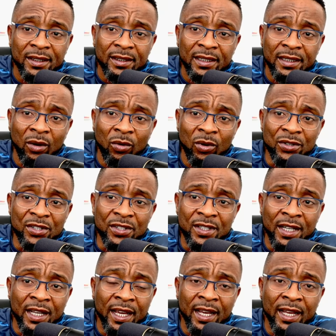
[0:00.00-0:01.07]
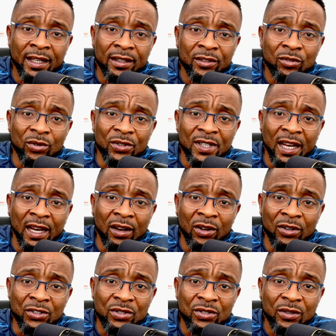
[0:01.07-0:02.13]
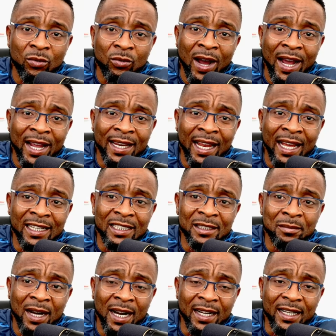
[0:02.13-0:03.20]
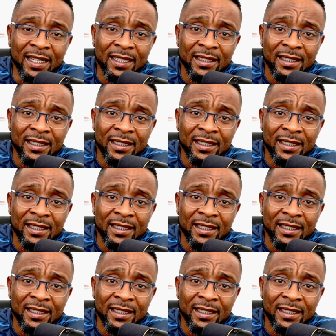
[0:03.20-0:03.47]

that was there to tell us why Landmark